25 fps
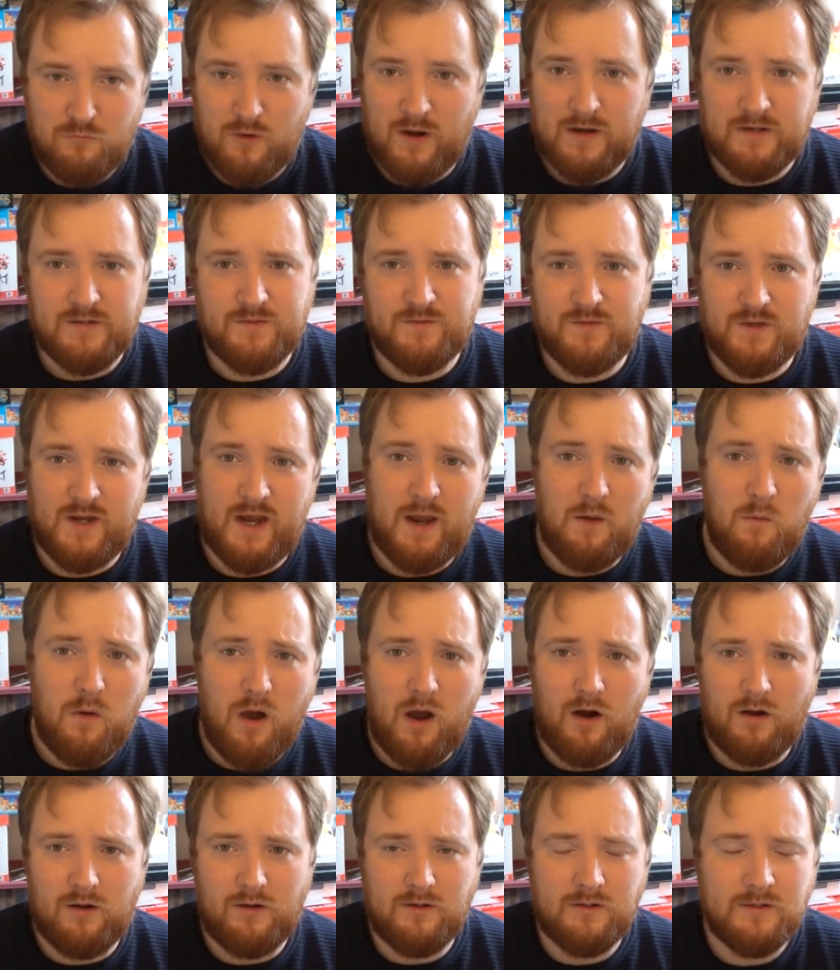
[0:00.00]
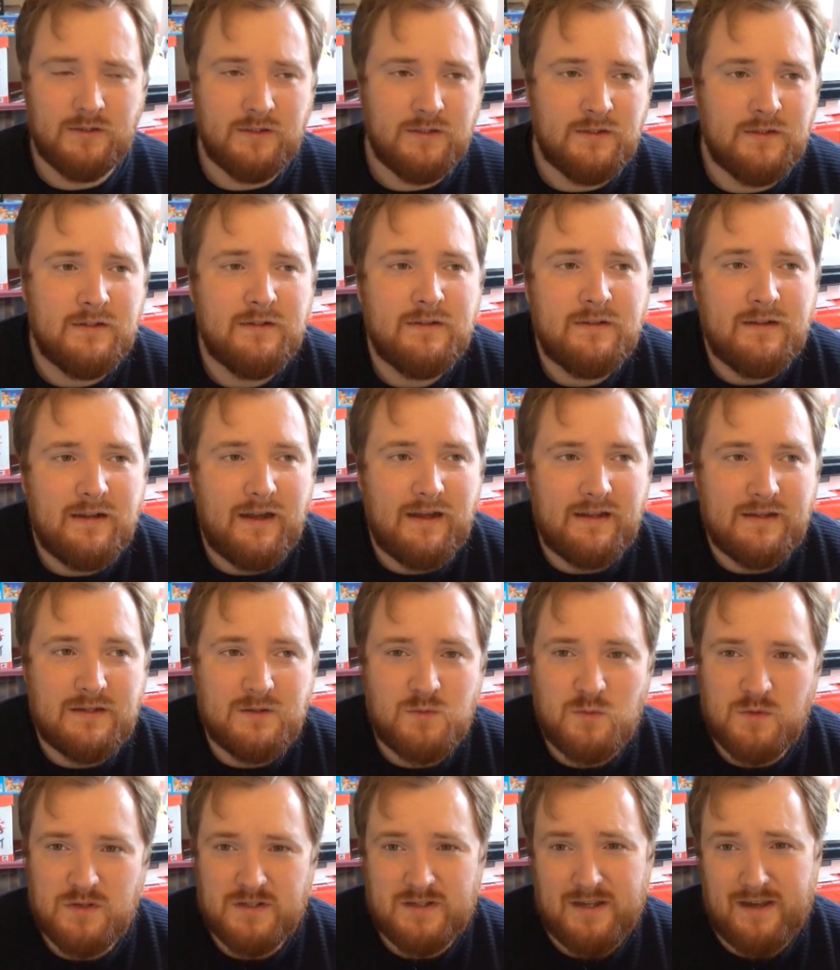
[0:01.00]
Rise of Skywalker,
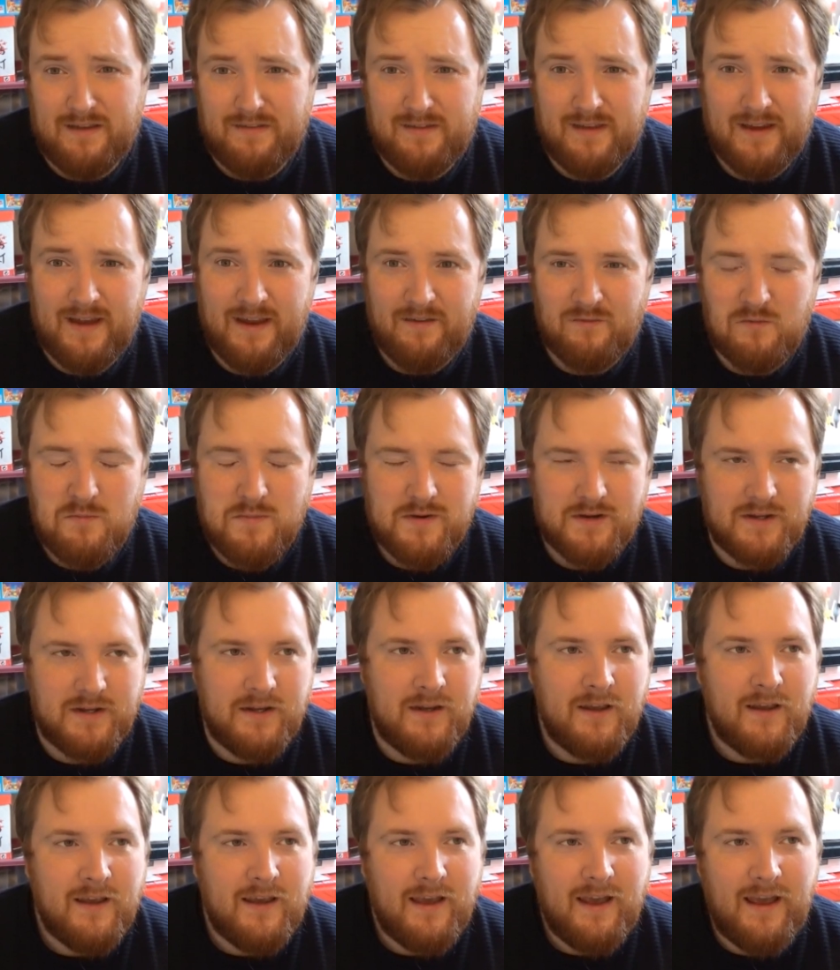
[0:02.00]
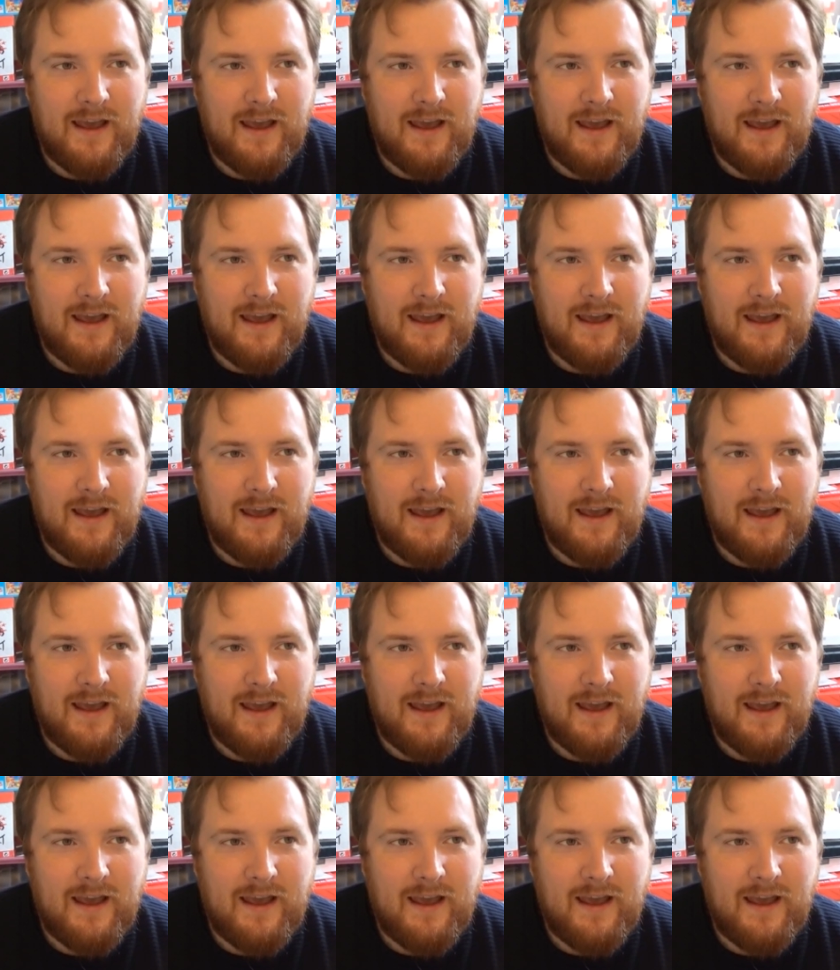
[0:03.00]
as was, I think, everybody.